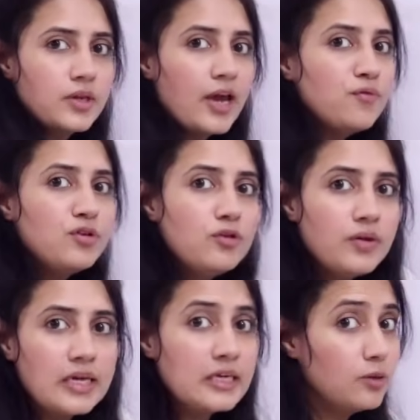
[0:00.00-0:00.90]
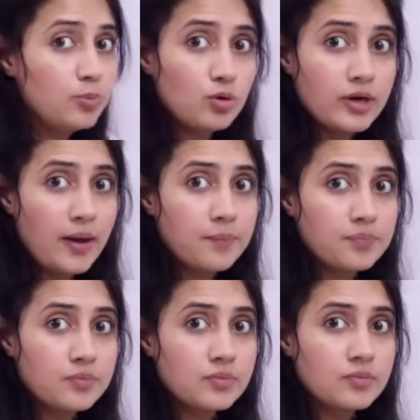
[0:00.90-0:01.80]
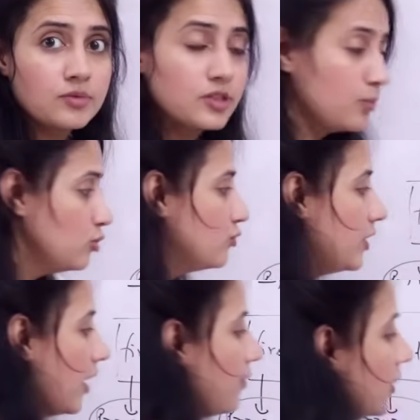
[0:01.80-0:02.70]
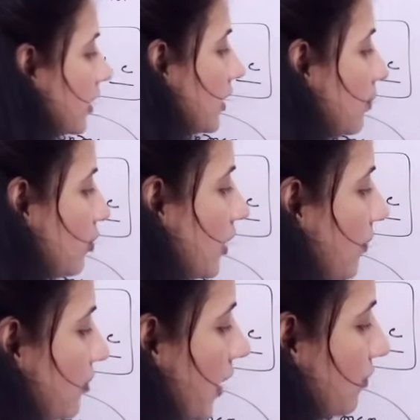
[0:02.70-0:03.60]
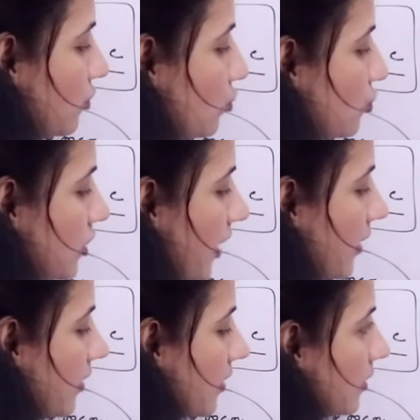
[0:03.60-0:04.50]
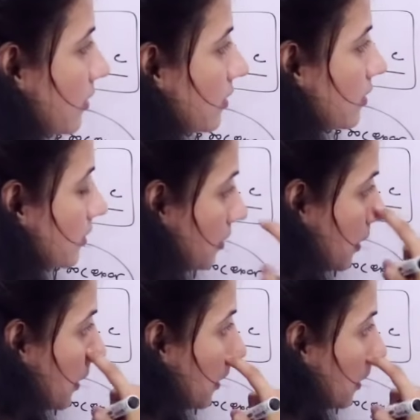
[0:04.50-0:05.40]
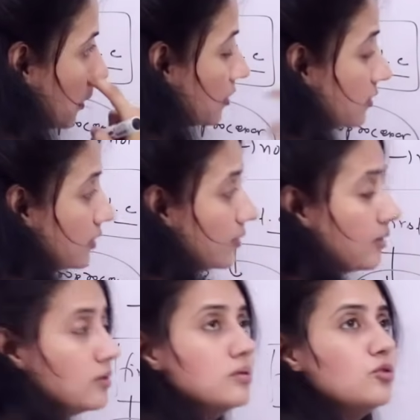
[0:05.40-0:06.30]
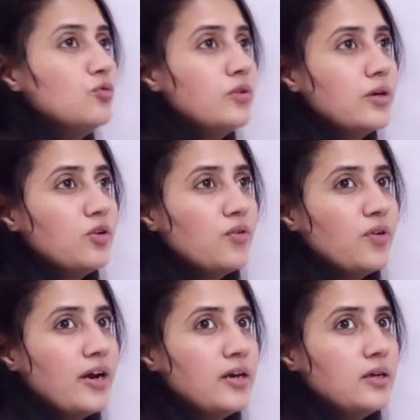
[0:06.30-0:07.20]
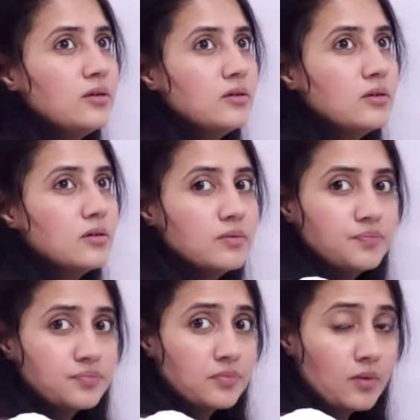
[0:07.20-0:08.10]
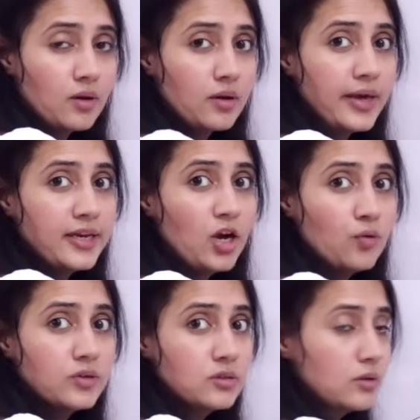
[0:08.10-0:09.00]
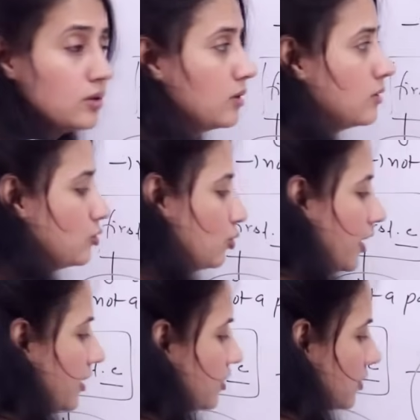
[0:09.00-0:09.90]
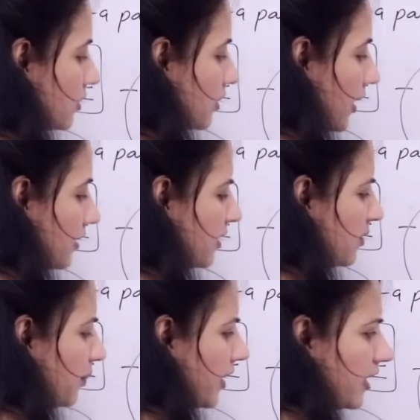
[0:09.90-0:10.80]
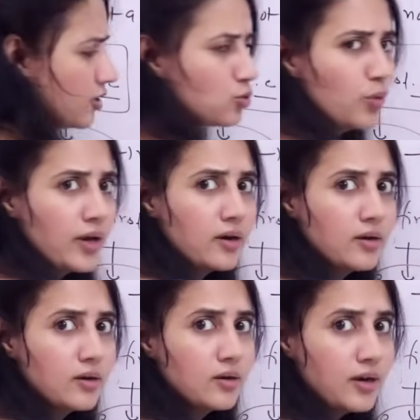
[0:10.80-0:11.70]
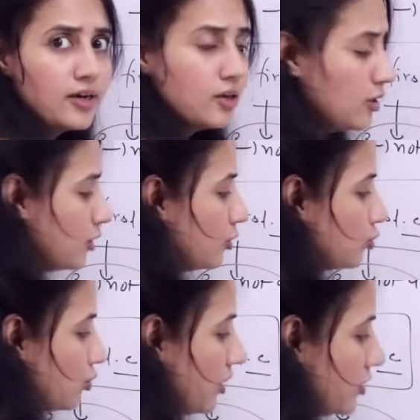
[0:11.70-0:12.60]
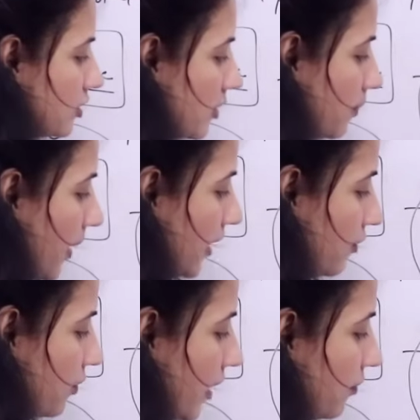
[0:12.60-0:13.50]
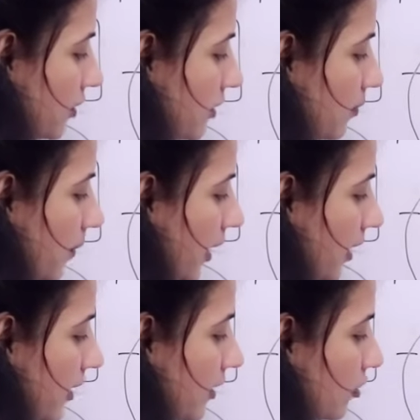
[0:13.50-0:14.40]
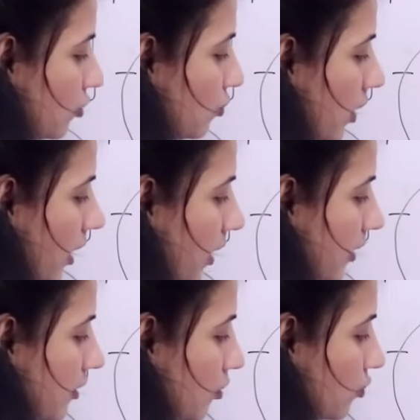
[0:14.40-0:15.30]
everywhere in a program. Suppose we have in a program, we have used like we are finding area of a circle. So that is, I think, pi r square, right? So this pi, we have written pi into r,